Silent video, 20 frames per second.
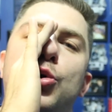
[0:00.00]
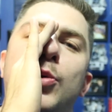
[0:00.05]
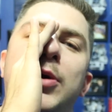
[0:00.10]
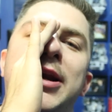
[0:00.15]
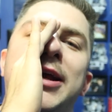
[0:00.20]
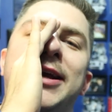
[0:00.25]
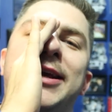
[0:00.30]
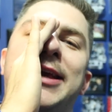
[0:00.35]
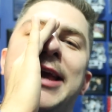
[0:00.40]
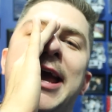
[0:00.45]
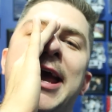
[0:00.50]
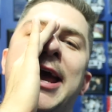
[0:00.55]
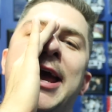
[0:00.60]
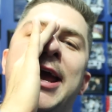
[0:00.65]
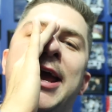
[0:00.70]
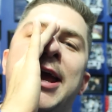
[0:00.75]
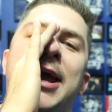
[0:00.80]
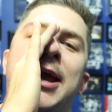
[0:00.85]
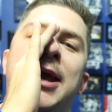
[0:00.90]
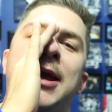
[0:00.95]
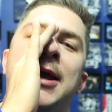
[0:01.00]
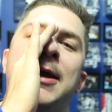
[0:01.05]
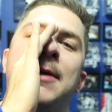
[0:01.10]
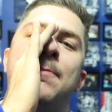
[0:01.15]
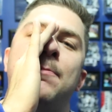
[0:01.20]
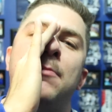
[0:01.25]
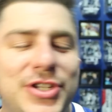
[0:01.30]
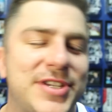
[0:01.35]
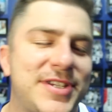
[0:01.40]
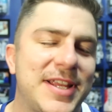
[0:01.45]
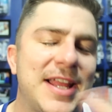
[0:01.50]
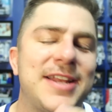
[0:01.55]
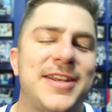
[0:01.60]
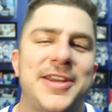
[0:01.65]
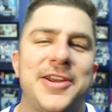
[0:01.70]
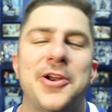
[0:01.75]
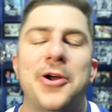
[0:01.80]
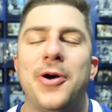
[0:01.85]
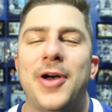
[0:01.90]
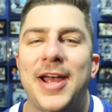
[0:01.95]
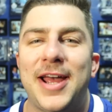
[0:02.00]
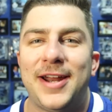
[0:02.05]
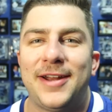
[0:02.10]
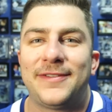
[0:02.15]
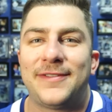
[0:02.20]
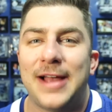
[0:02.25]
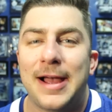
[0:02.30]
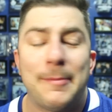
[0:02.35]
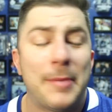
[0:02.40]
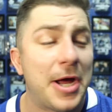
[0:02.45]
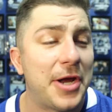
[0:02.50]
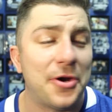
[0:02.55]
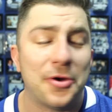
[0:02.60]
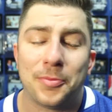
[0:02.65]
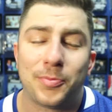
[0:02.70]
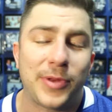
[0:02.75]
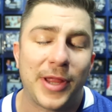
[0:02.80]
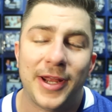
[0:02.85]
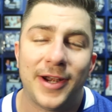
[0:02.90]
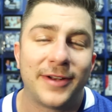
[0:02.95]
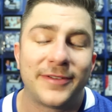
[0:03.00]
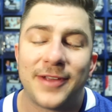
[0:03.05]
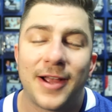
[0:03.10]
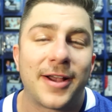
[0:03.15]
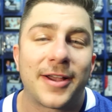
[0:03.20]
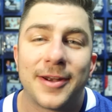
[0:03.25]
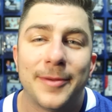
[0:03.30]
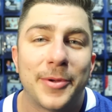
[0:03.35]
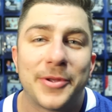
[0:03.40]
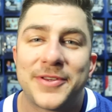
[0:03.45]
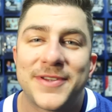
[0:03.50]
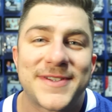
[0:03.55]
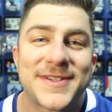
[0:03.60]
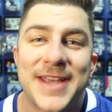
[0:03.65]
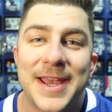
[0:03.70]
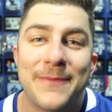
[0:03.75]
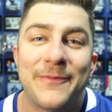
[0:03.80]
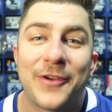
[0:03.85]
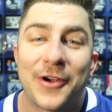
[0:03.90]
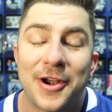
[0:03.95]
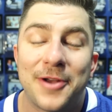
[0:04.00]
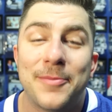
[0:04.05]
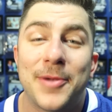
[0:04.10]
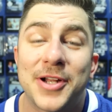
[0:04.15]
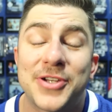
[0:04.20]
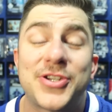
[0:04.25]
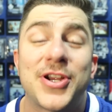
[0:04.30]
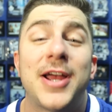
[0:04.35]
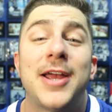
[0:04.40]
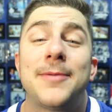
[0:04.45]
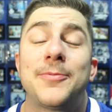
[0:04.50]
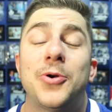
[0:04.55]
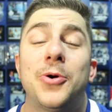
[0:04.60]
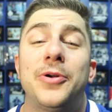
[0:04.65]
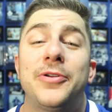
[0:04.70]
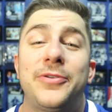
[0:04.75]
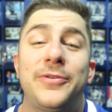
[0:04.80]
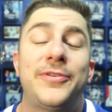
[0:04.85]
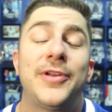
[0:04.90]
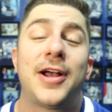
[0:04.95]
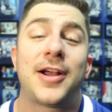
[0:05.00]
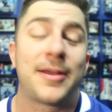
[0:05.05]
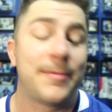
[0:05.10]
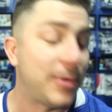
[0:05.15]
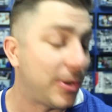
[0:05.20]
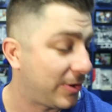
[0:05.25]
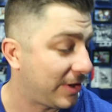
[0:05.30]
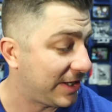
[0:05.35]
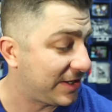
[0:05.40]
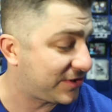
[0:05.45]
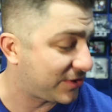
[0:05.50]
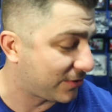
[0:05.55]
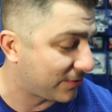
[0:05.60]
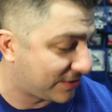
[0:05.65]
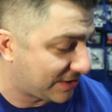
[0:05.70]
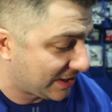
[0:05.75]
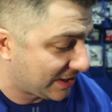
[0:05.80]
win a game. Just letting you know ahead of time, I don't plan on talking about this game very much. I am going to talk about Easter